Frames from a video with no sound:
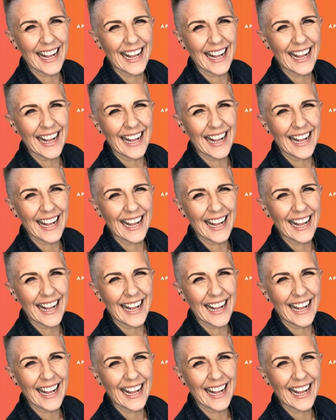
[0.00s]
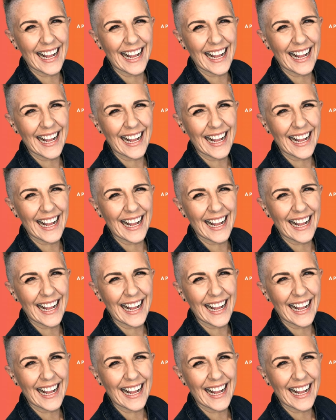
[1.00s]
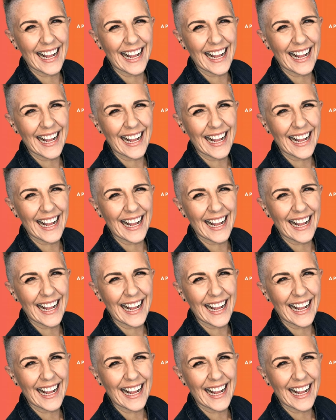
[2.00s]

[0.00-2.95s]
[no speech]